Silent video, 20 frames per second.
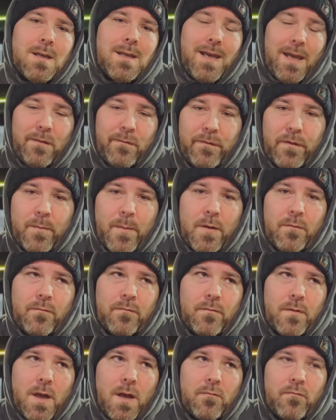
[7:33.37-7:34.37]
came from a
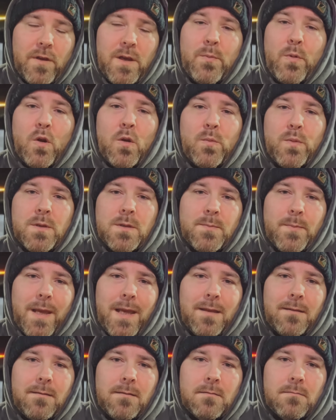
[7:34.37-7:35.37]
repurposed
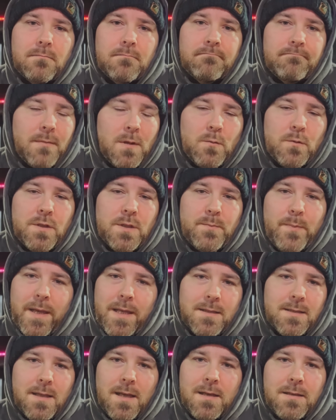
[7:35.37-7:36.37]
bed. It was just
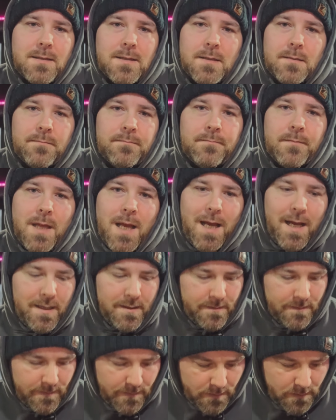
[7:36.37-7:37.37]
bed slats,
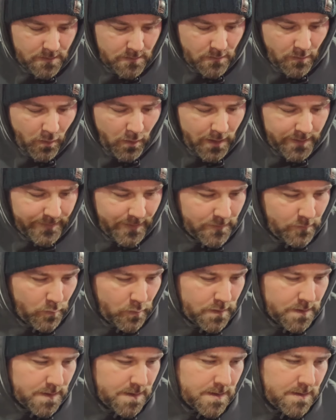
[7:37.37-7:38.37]
and all I did
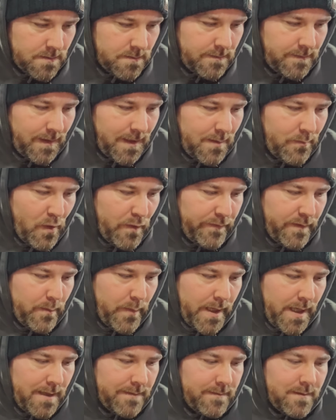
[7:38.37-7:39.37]
was take them off the
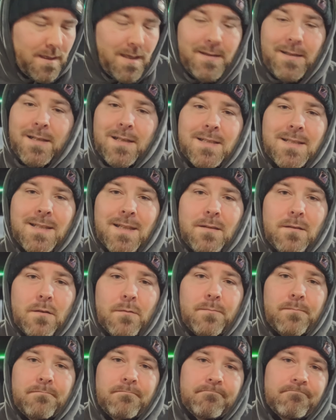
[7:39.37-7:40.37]
bed and then I stained
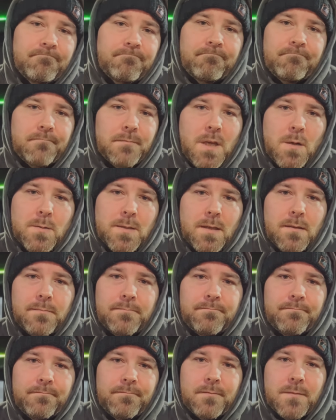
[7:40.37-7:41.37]
them. That was it.
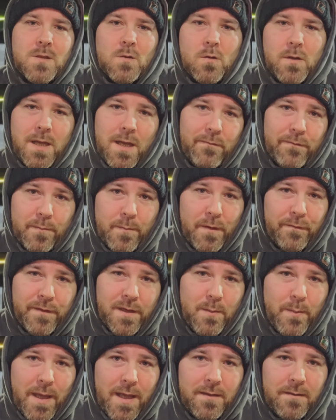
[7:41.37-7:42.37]
So it came from a
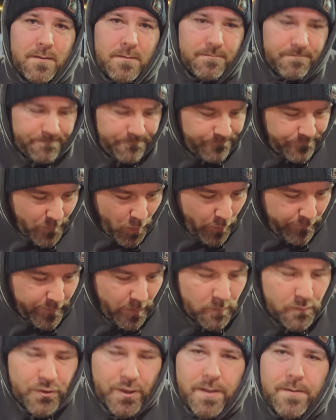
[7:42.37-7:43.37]
free bed off
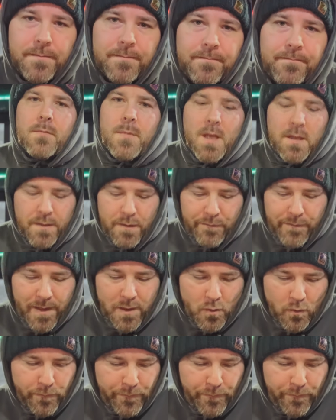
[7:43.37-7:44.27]
Gumtree. The vinyl